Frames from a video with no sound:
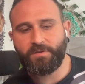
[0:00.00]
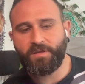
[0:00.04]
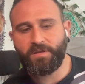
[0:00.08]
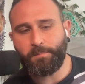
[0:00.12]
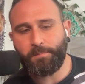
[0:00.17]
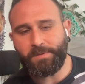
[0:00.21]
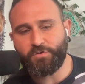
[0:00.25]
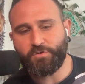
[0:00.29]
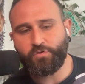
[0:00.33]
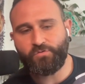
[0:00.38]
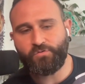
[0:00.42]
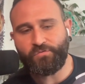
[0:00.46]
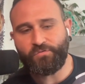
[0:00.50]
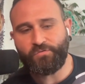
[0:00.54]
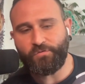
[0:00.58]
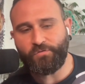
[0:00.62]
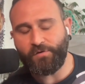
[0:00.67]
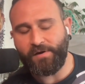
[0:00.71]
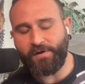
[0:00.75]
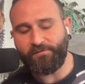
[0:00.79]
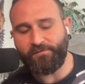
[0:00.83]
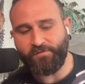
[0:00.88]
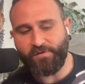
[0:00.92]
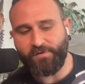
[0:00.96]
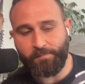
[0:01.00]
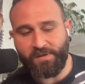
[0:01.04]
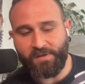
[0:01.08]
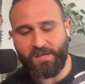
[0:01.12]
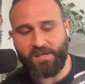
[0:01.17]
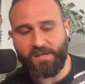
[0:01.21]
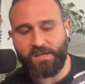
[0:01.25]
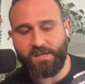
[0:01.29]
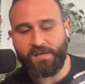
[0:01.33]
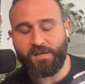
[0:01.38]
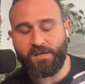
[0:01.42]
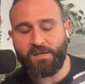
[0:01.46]
they'd be true for every
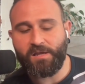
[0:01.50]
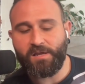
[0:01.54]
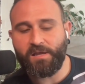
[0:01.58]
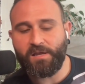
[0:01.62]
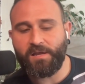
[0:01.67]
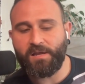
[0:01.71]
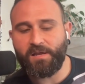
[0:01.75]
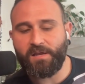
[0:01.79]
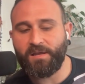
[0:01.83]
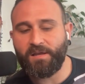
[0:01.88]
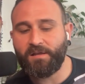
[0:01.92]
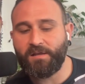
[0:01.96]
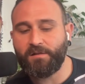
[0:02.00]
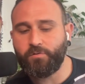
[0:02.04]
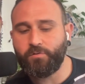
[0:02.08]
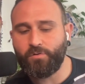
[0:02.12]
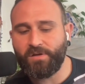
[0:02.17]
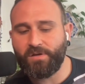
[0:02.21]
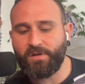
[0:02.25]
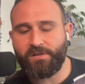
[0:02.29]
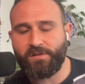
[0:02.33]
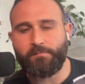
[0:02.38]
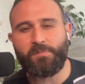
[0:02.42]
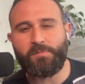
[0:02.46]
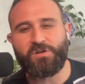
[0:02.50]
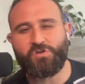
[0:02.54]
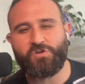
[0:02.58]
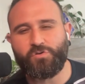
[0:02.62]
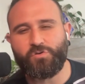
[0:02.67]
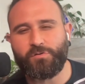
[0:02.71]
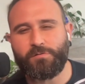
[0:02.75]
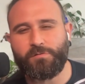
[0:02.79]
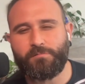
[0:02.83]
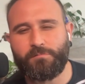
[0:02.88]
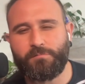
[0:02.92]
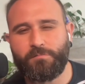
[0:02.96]
being, including the
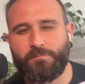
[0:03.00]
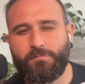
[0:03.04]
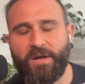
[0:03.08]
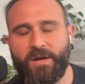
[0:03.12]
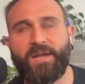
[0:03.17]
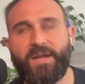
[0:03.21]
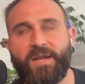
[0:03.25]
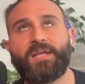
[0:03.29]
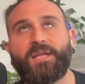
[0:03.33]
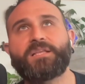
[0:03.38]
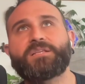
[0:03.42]
mushroom, right?